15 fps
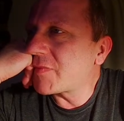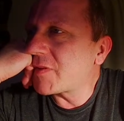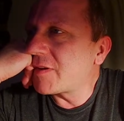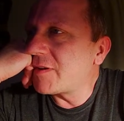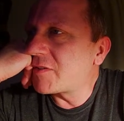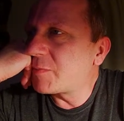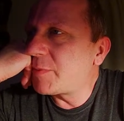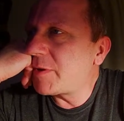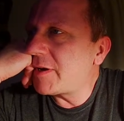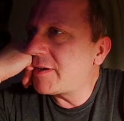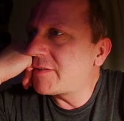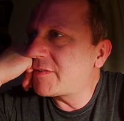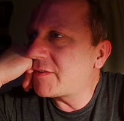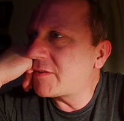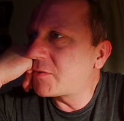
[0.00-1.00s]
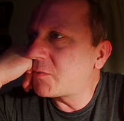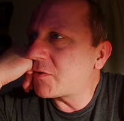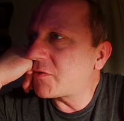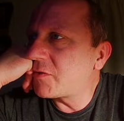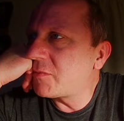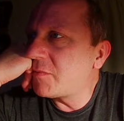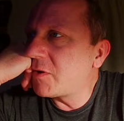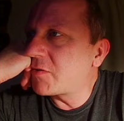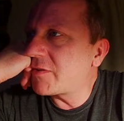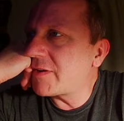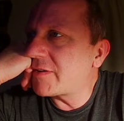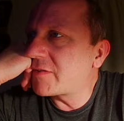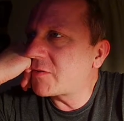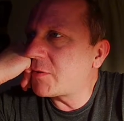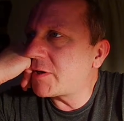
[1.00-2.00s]
Sprays says, what's the most
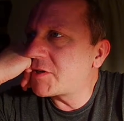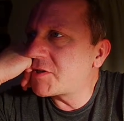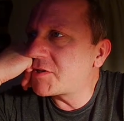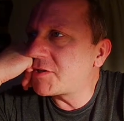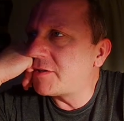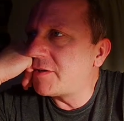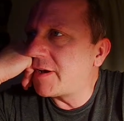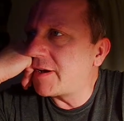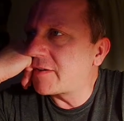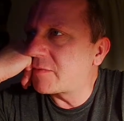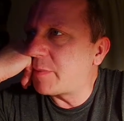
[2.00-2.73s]
asked question asked